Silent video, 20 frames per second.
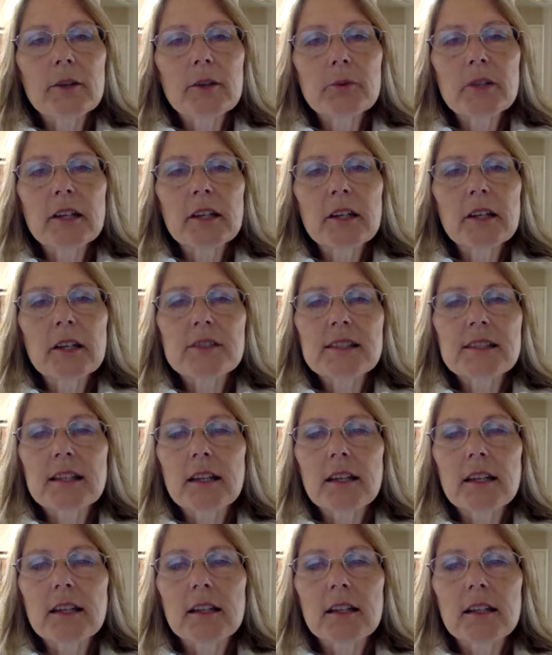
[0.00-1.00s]
Now that we have
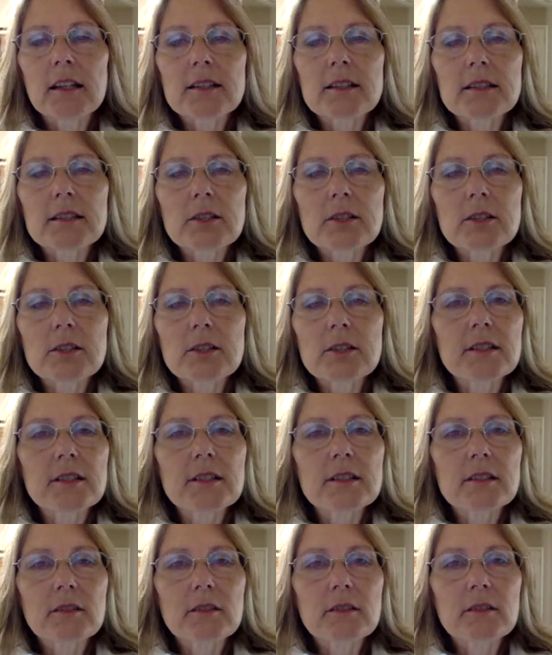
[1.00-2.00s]
seen the
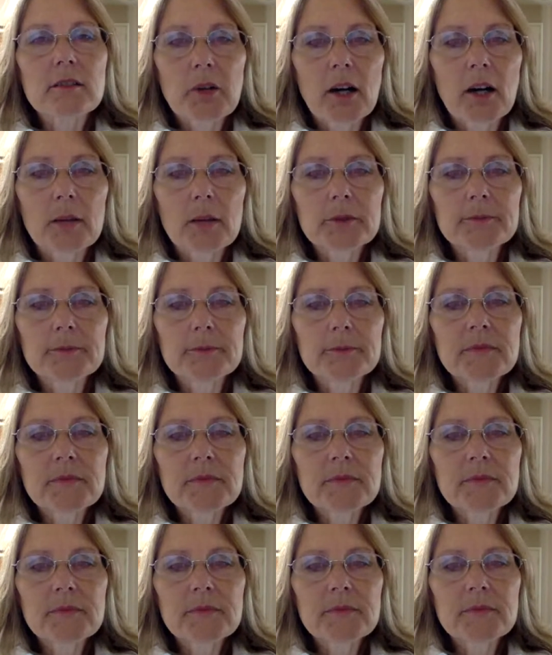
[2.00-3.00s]
seriousness of the
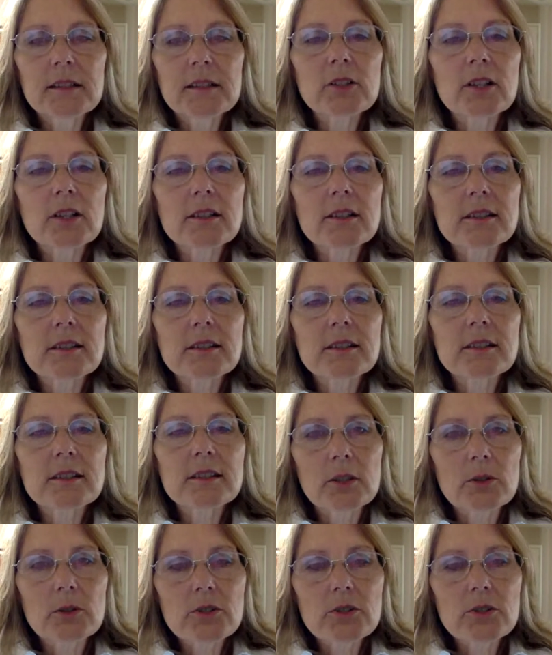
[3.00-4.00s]
problem, let's look at
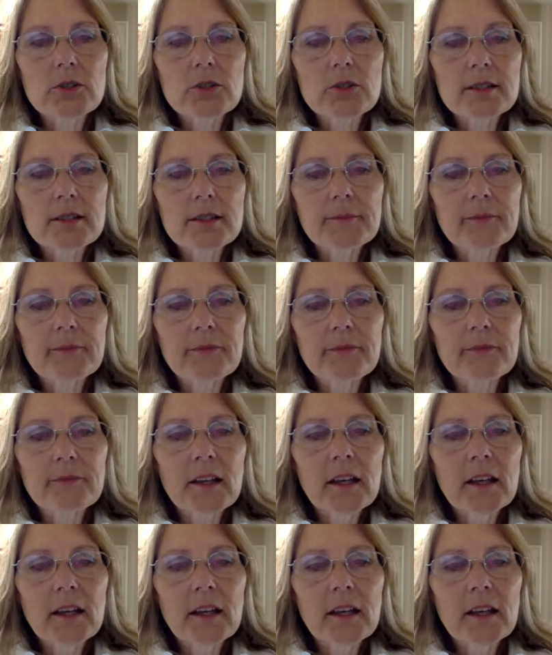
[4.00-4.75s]
some solutions.